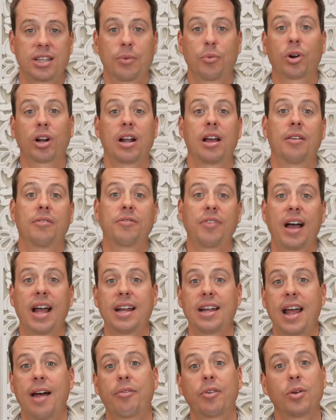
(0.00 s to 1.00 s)
And we're going to
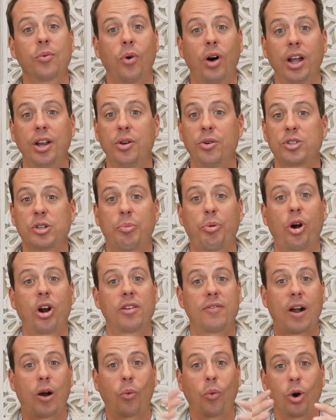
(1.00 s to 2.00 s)
invite everyone who's a part
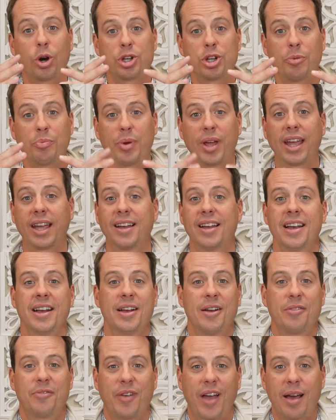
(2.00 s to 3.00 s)
of our worshiping
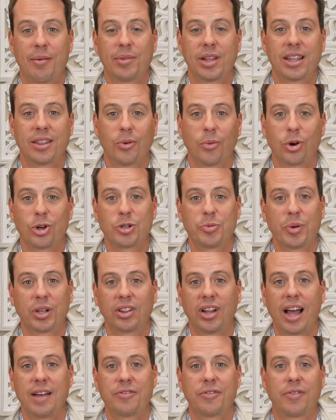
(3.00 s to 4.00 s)
family, the worshiping
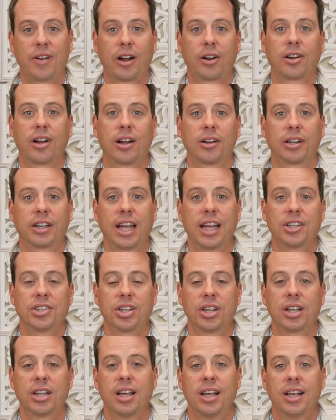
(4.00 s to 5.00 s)
life of our
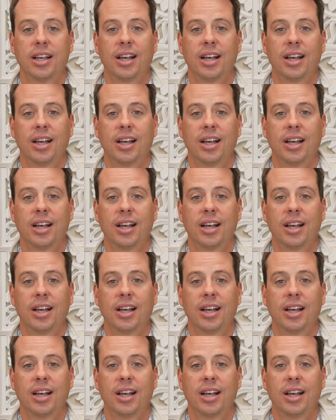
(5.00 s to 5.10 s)
congregation,